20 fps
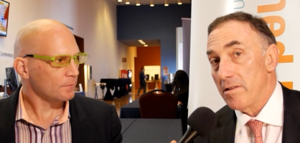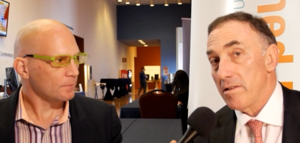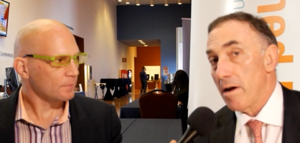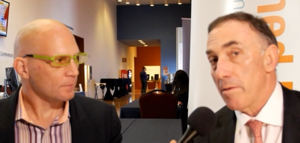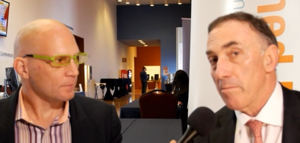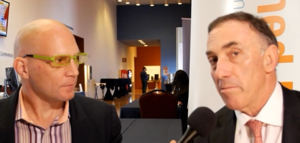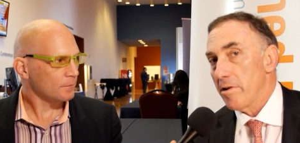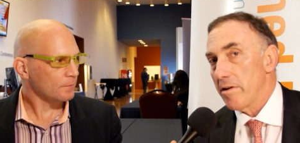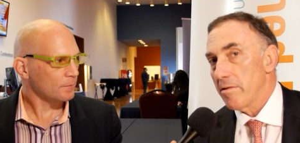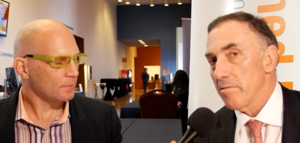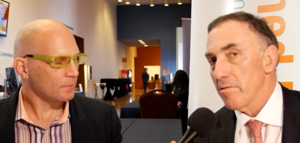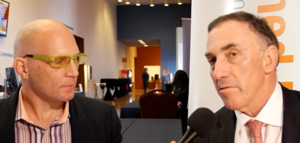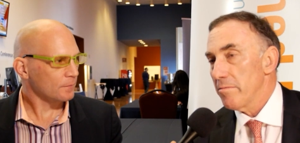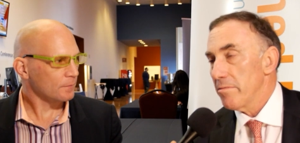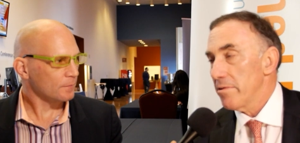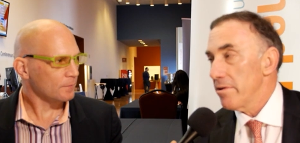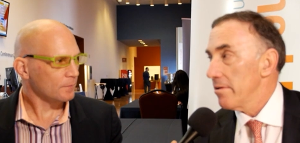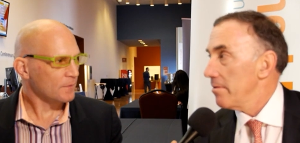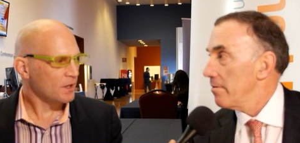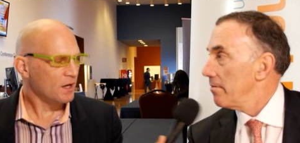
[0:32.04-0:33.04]
Speaker 1: in the operating room.
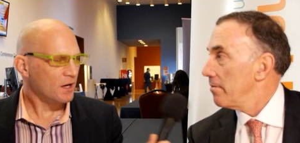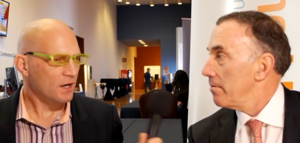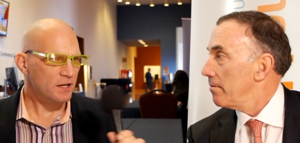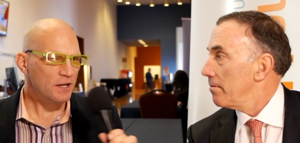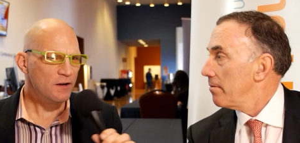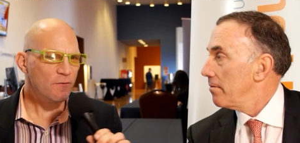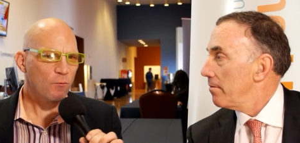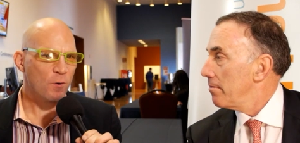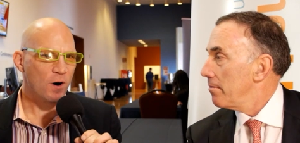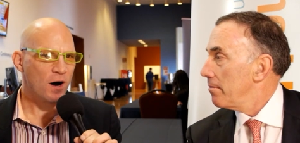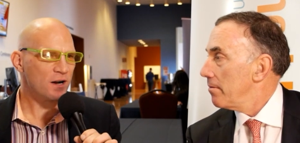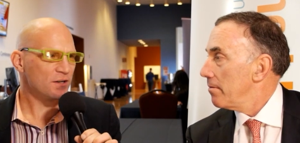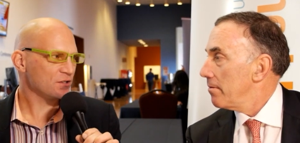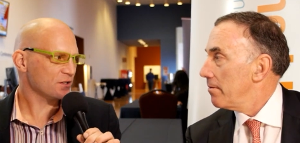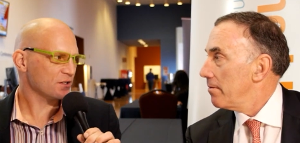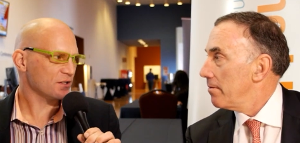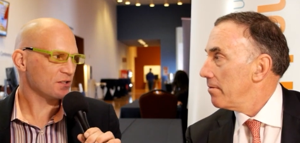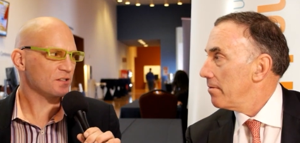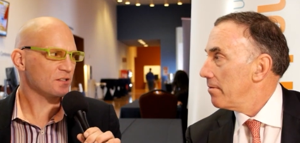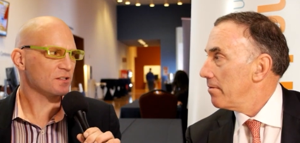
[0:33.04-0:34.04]
Speaker 2: And you've watched
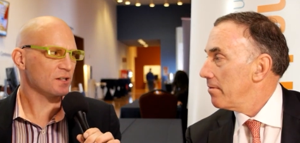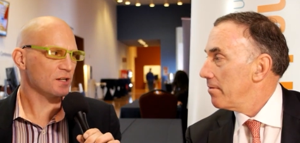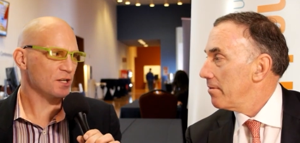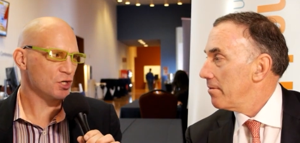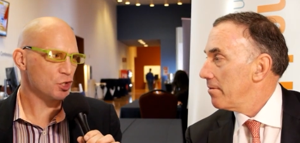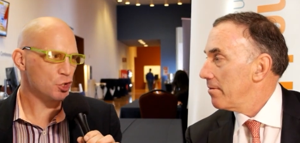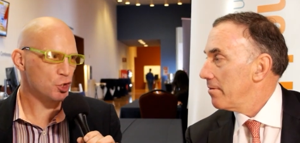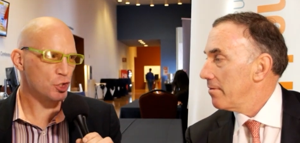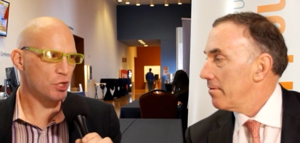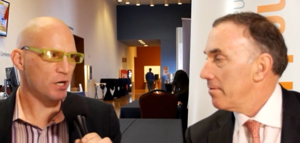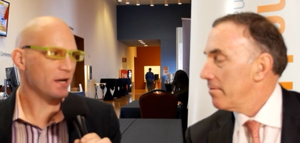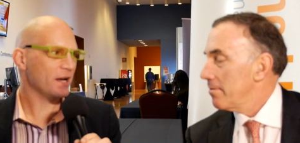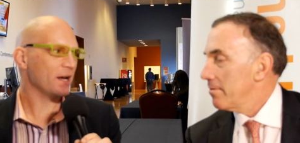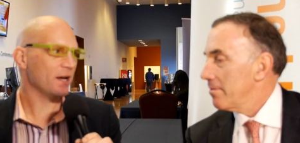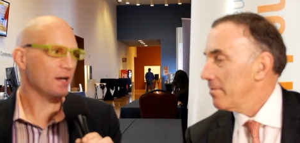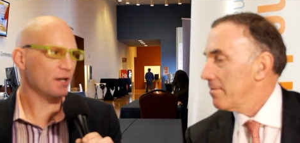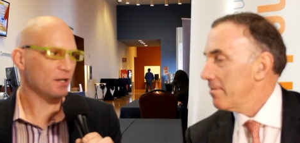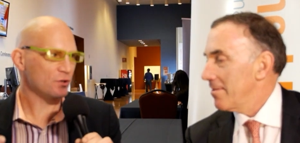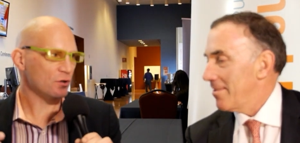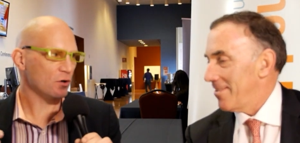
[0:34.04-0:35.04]
this city
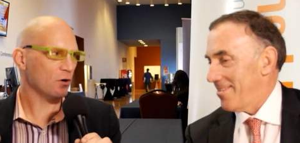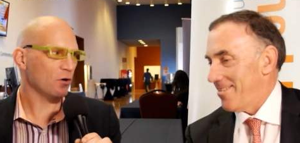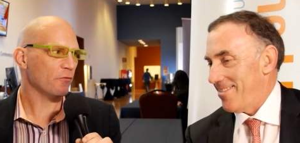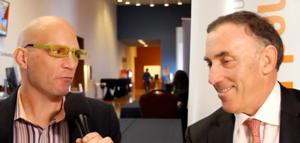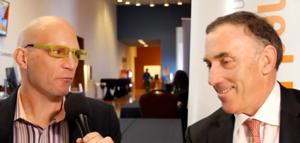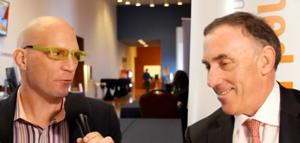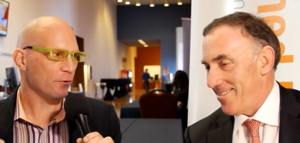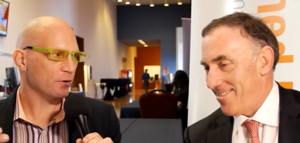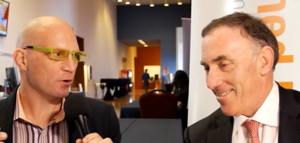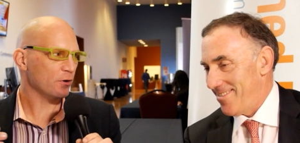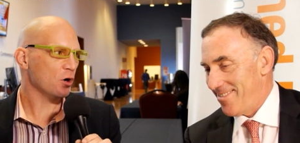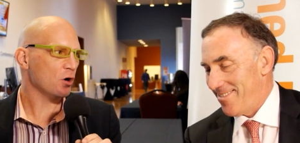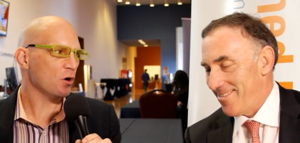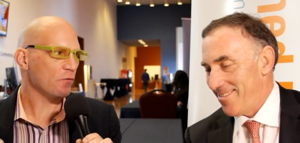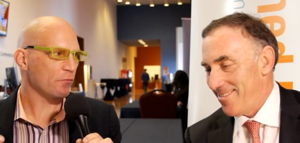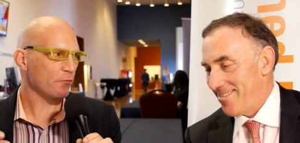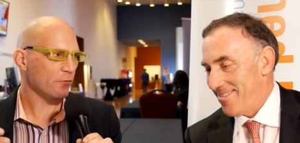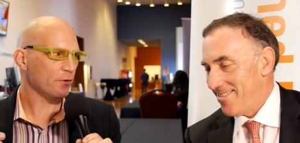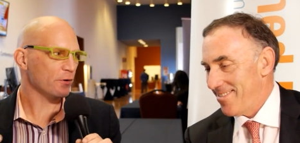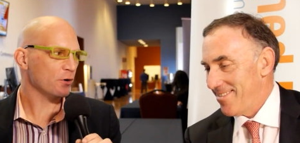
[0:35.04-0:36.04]
change over and
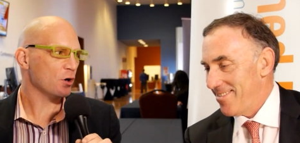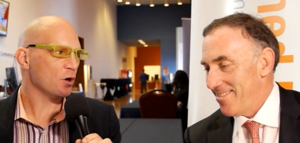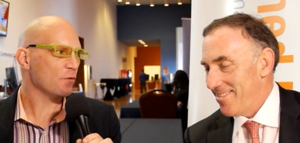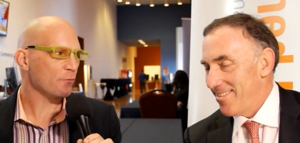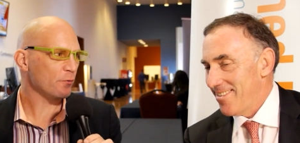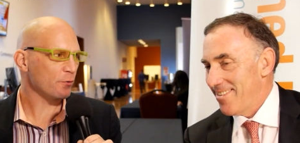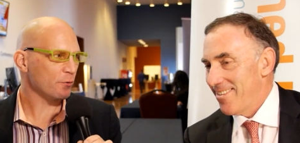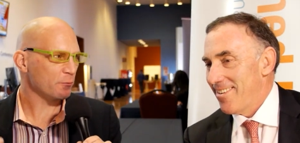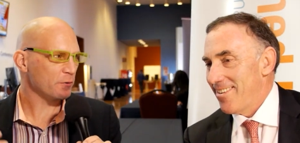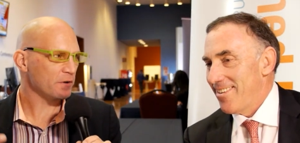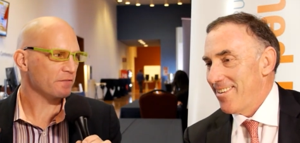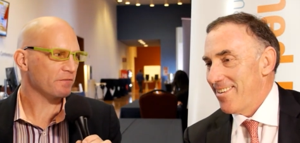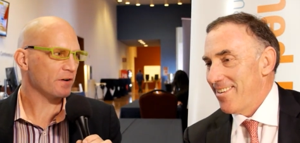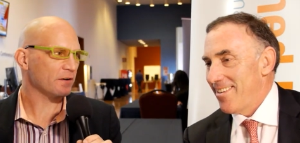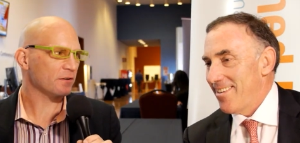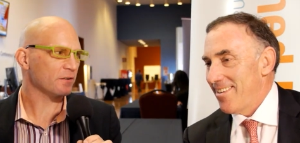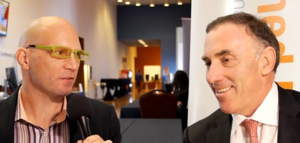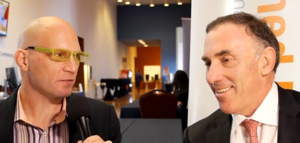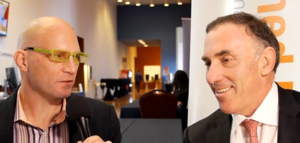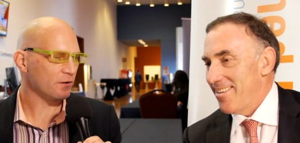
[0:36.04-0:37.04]
over and over and reinvent
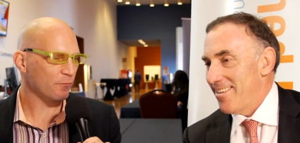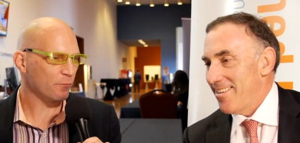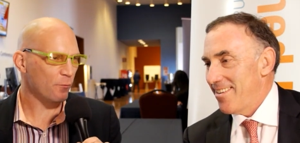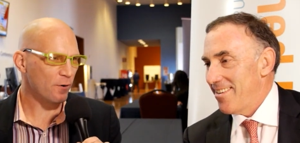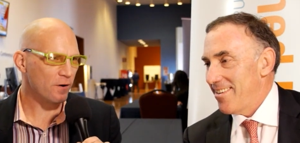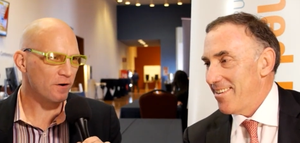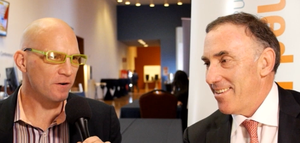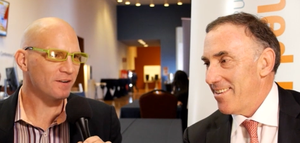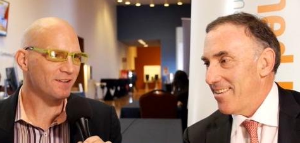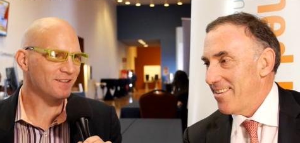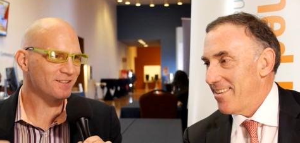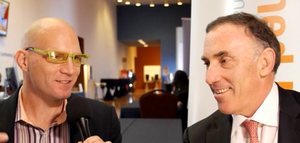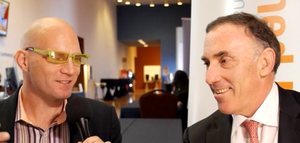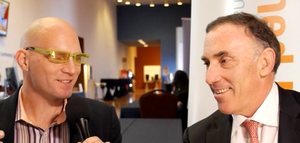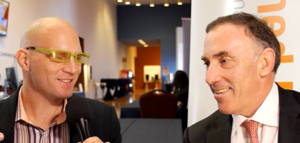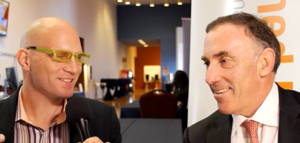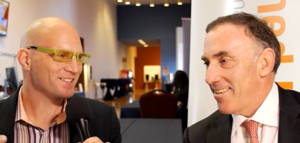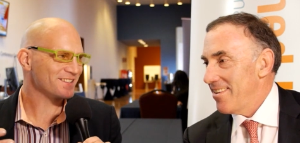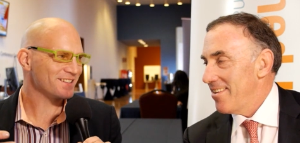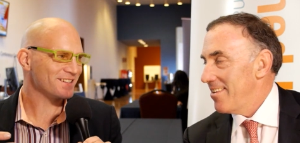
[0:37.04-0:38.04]
itself. Where is the
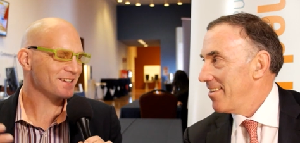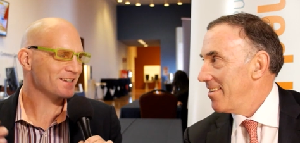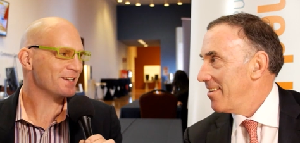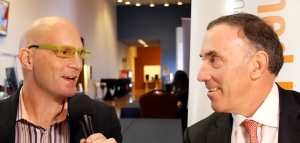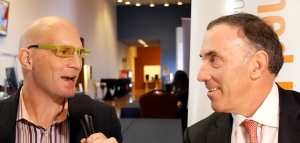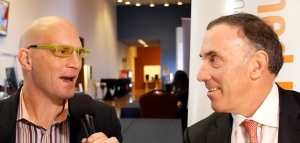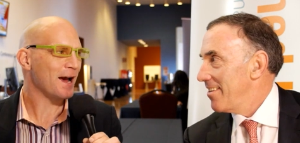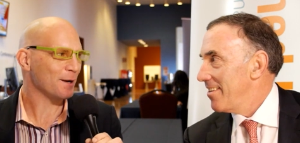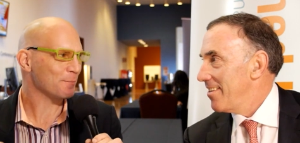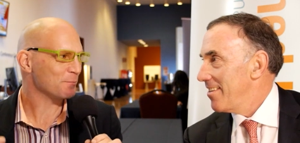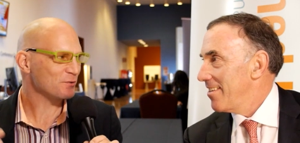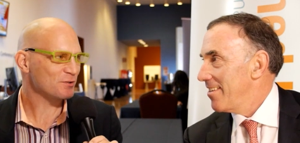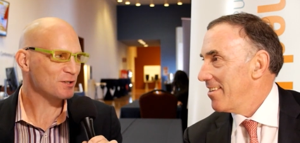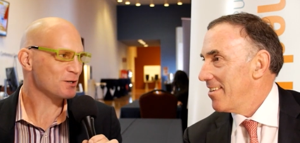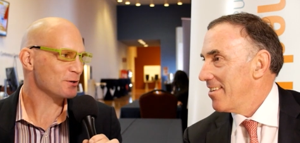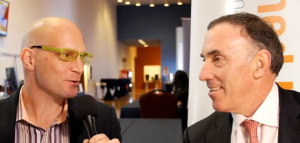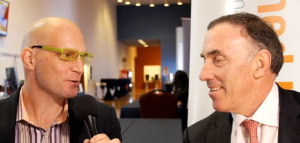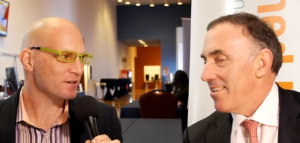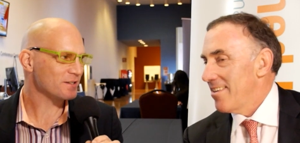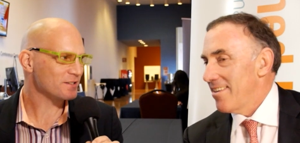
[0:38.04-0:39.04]
city at? I'm just
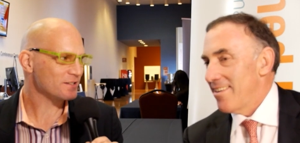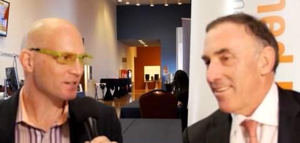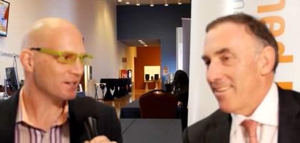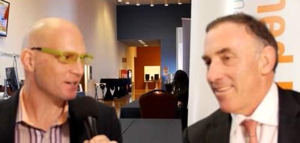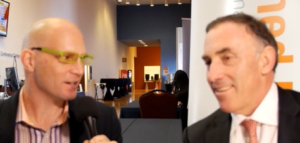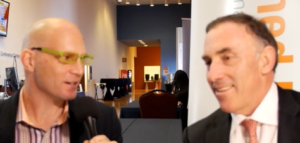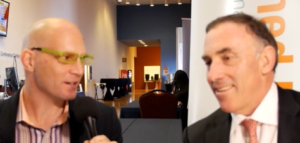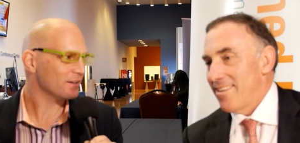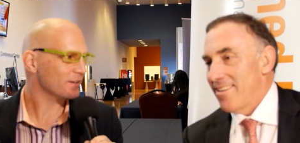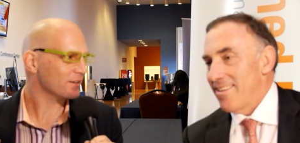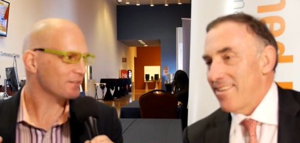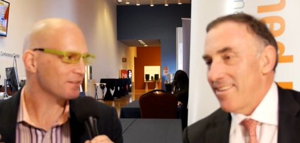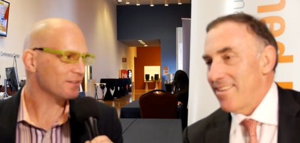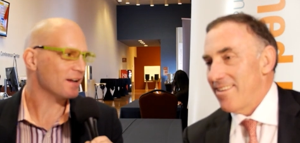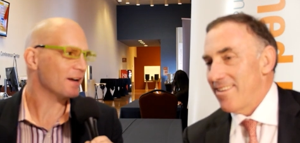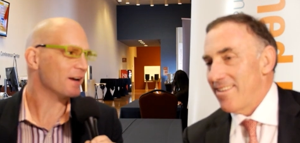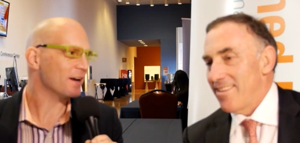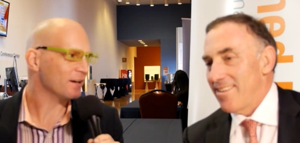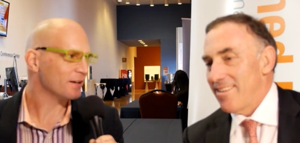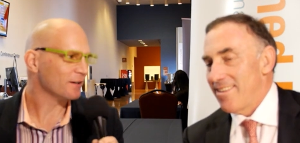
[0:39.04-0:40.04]
curious uh,
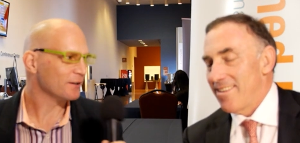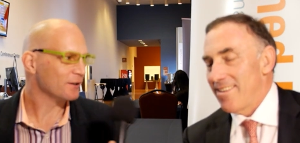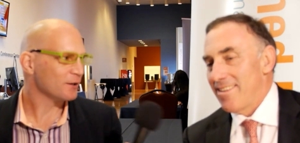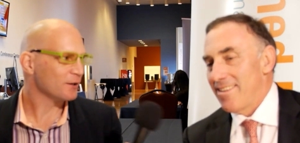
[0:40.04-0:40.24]
today.